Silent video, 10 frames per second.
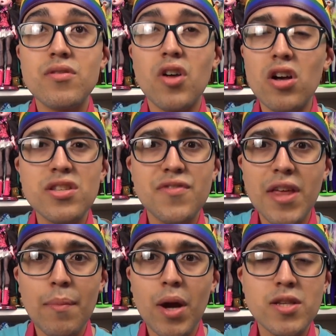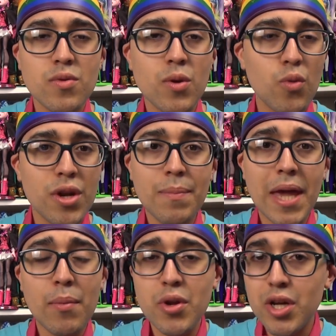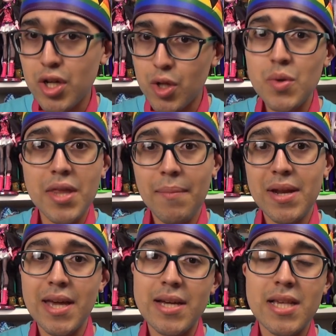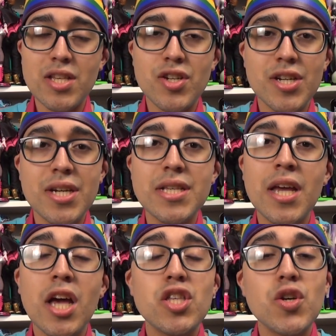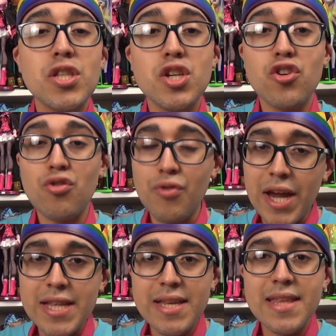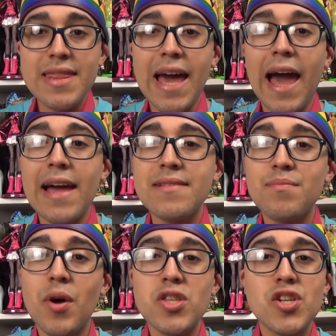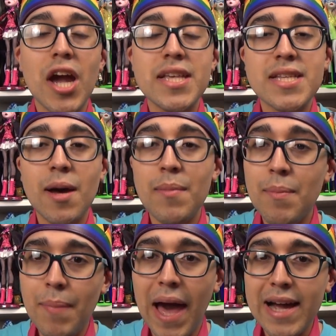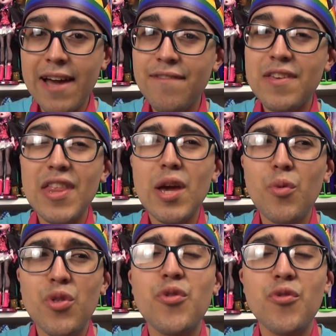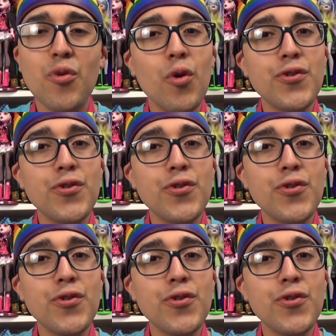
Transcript: dolls for that price point wouldn't be able to include that many accessories. So it's great that Monster High is coming back, I feel like, with full